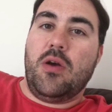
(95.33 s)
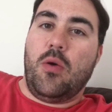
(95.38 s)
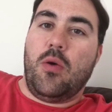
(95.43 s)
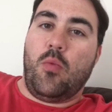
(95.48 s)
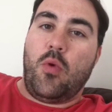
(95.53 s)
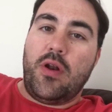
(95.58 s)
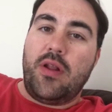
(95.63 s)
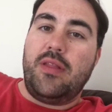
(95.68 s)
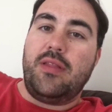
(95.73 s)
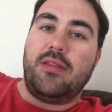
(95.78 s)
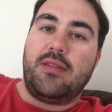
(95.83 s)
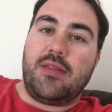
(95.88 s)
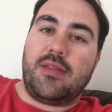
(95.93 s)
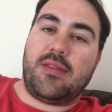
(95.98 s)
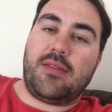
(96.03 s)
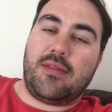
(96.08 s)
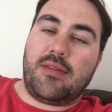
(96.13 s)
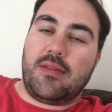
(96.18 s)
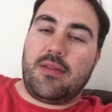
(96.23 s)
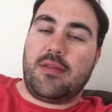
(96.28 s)
One of
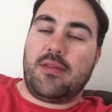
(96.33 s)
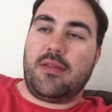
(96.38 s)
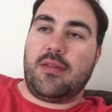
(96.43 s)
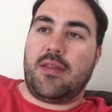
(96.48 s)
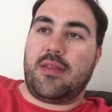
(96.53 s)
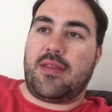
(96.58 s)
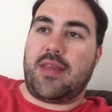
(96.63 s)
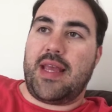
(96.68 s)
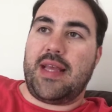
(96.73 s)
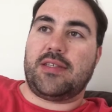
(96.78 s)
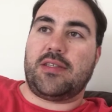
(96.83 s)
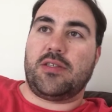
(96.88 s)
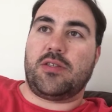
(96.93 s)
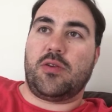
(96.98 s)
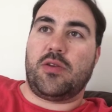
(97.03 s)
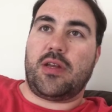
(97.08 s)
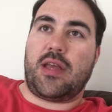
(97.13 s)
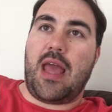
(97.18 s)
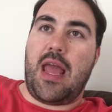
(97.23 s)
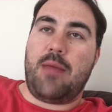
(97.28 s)
the things that
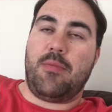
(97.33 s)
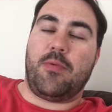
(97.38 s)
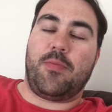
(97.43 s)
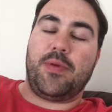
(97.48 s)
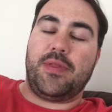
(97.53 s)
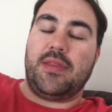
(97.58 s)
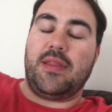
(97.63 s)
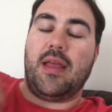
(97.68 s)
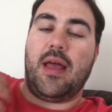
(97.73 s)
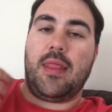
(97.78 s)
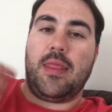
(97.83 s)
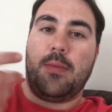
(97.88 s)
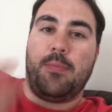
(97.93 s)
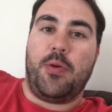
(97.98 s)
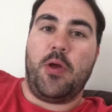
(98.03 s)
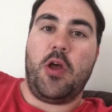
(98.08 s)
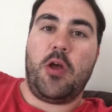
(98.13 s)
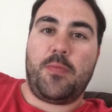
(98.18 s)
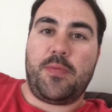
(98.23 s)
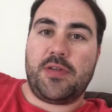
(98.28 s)
sort of came up, and the
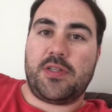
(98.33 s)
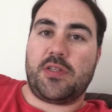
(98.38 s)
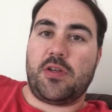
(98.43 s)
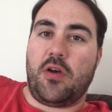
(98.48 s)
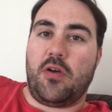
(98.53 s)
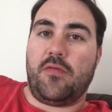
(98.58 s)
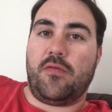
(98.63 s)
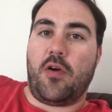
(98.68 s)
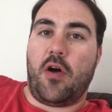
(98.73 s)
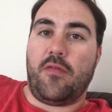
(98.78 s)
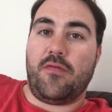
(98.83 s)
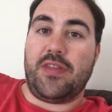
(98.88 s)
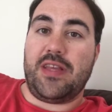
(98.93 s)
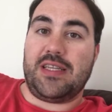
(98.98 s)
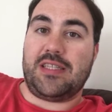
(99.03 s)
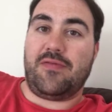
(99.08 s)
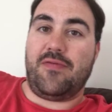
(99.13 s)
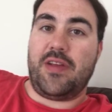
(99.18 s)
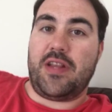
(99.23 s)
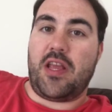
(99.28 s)
purpose of
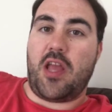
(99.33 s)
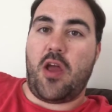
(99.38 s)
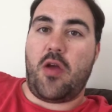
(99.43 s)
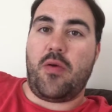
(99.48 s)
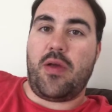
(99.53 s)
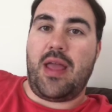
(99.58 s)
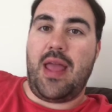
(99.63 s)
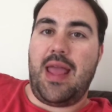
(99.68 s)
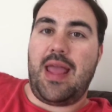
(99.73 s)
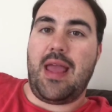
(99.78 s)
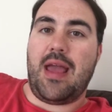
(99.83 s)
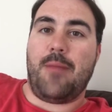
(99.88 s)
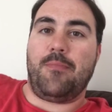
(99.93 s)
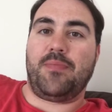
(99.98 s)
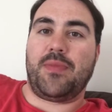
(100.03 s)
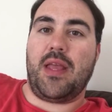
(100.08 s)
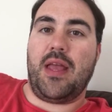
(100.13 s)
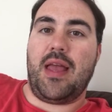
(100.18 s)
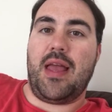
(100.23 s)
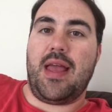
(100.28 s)
this video
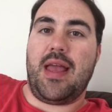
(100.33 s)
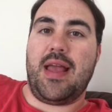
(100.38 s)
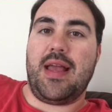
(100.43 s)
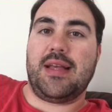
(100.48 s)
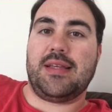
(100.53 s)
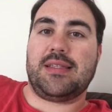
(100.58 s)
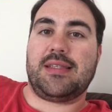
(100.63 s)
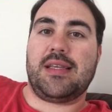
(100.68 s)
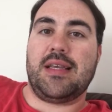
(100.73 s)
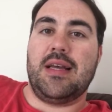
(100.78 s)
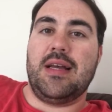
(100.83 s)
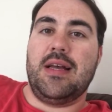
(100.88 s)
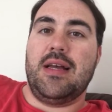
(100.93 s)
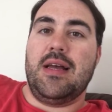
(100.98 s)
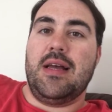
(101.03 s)
here, is